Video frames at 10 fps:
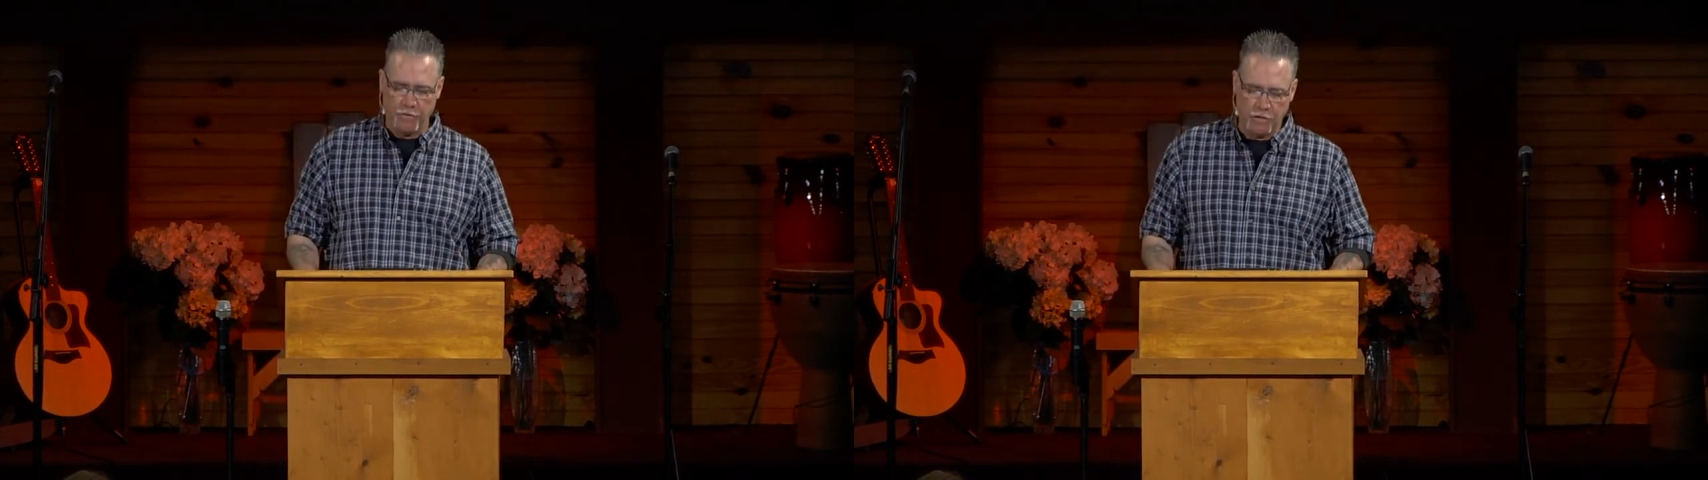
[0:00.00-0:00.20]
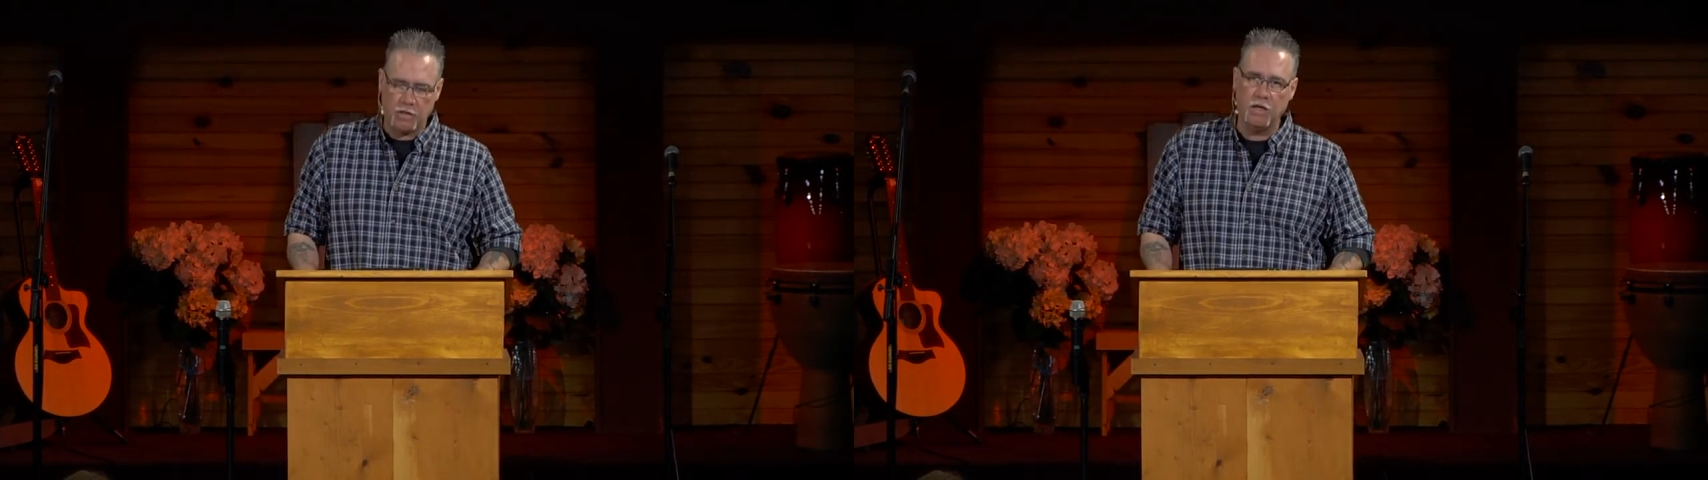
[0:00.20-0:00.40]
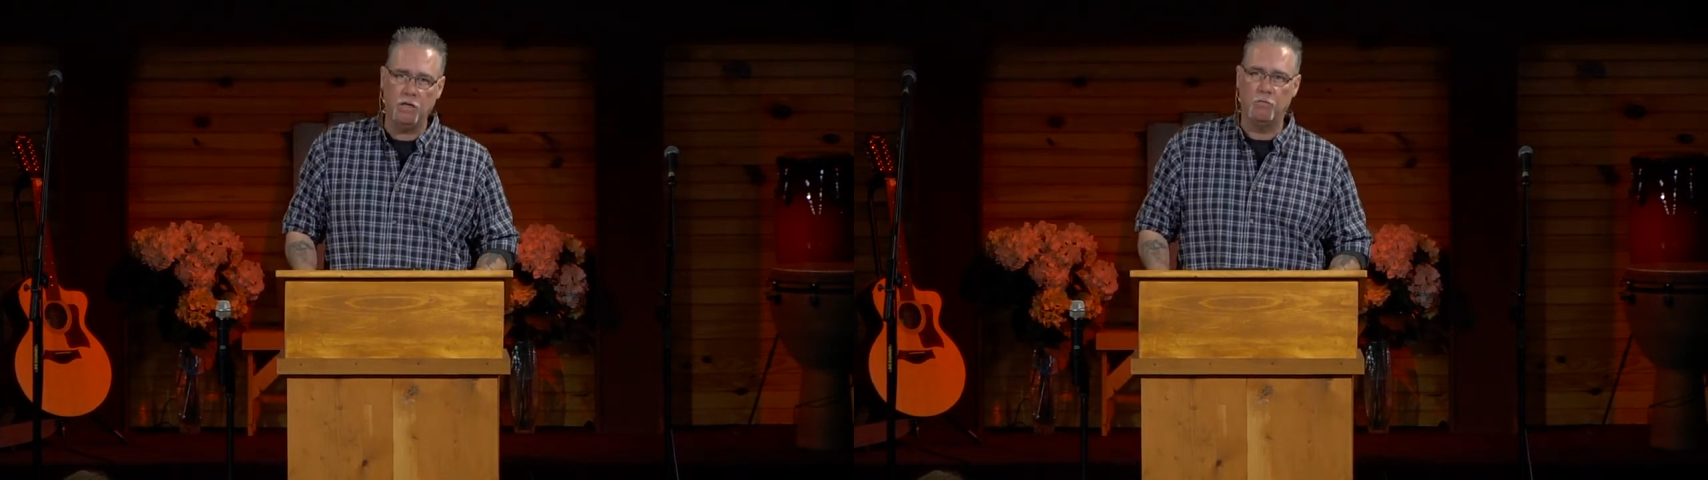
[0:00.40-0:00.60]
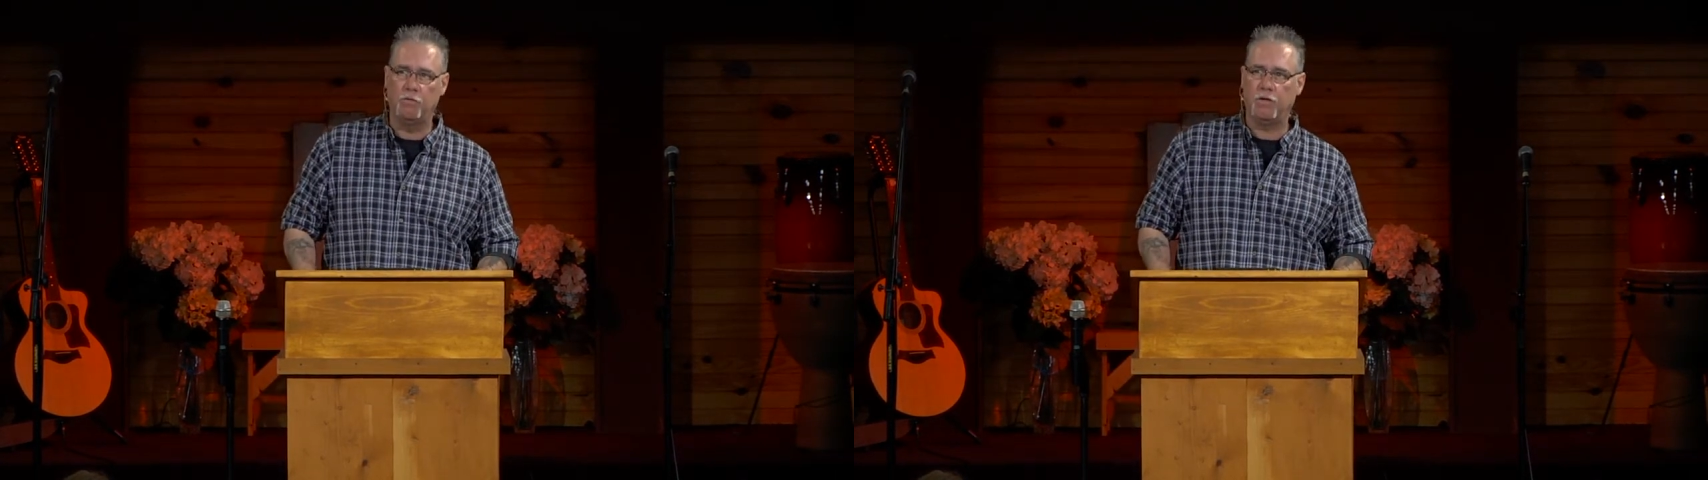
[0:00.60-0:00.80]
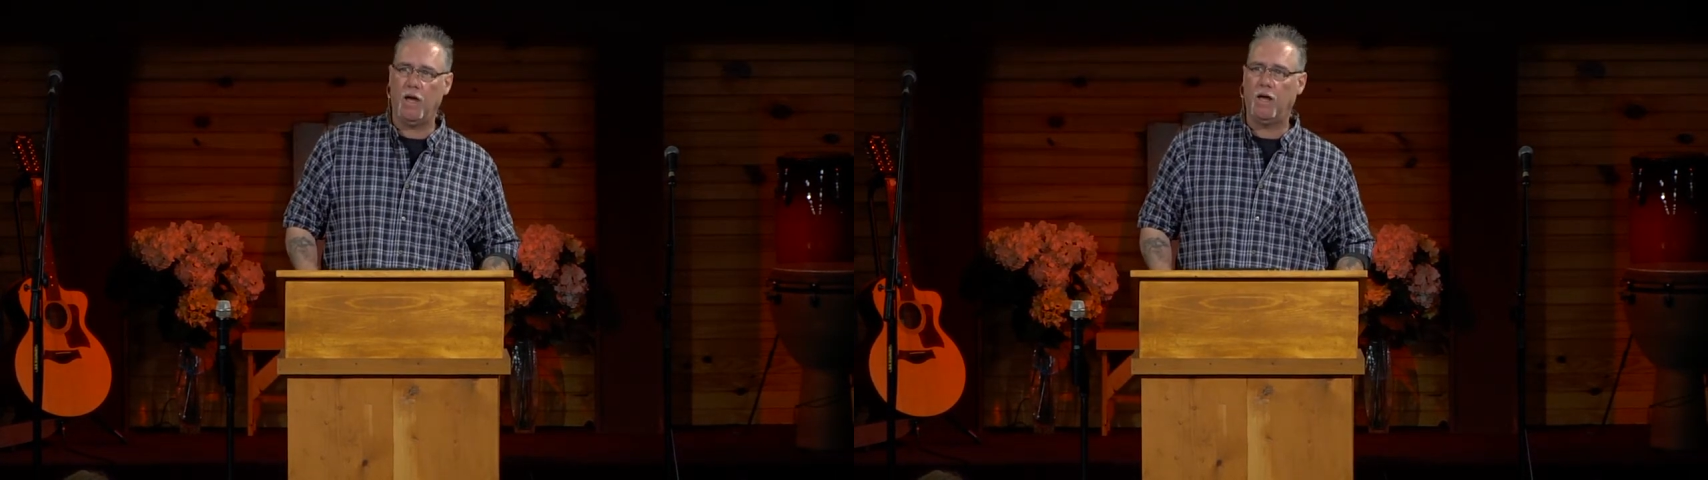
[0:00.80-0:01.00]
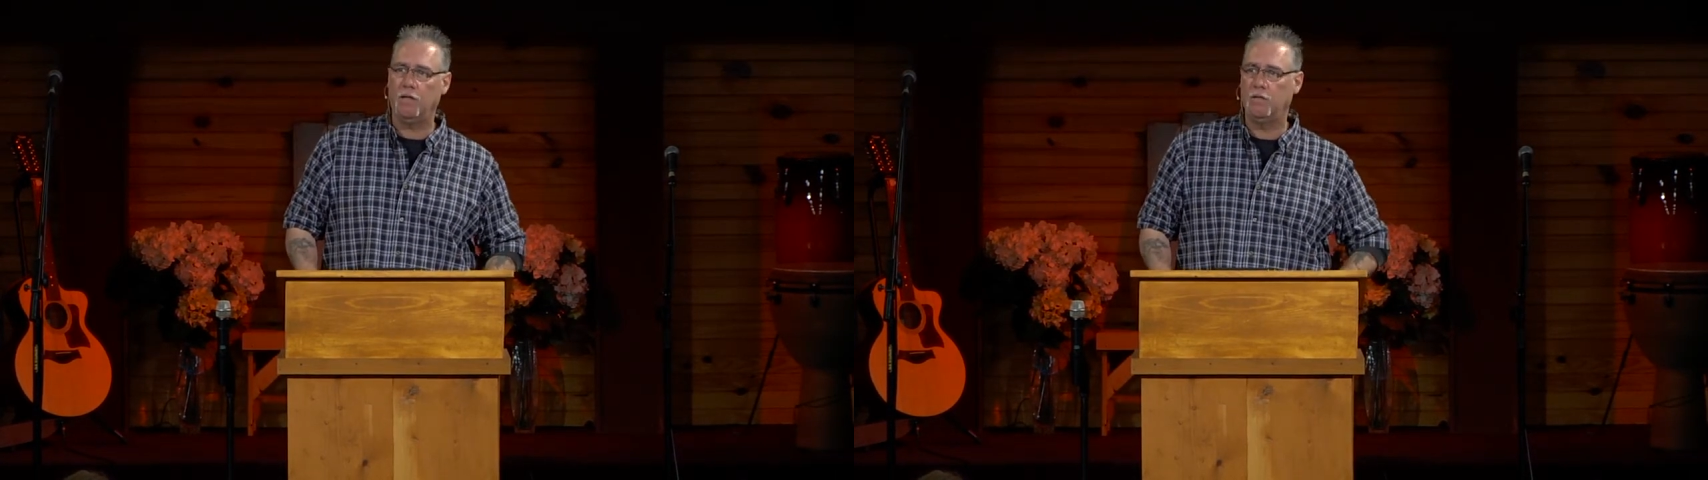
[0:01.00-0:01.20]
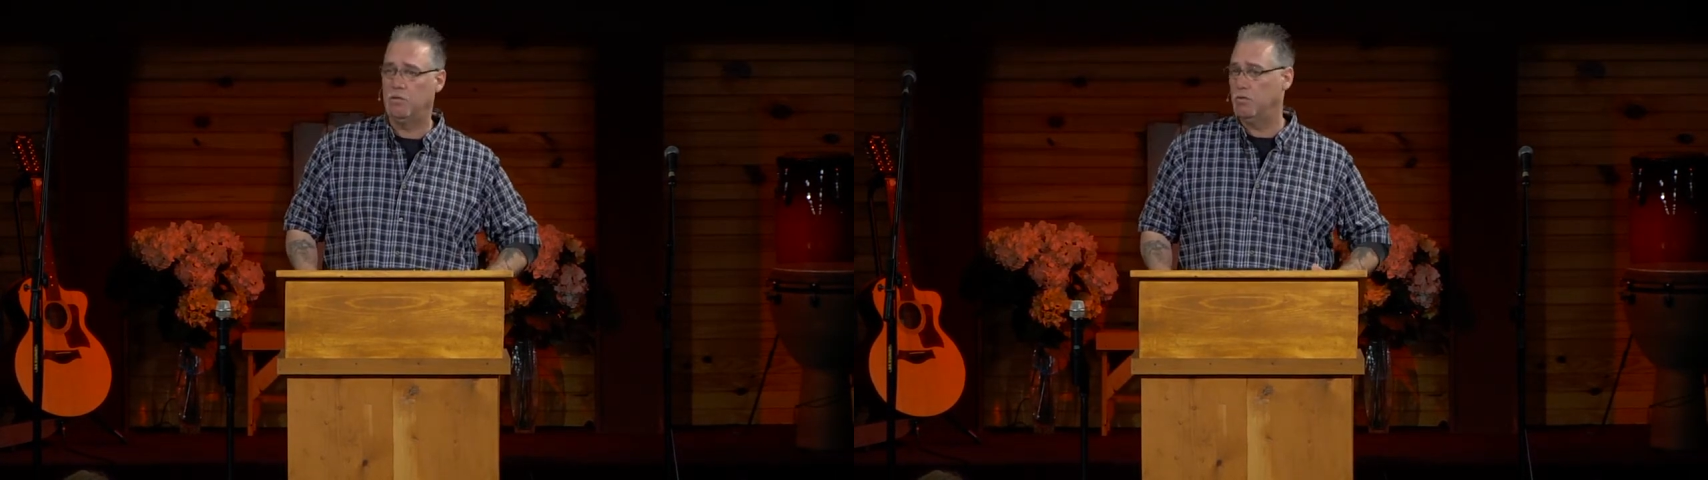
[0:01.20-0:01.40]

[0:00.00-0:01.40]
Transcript: in the kingdom of God.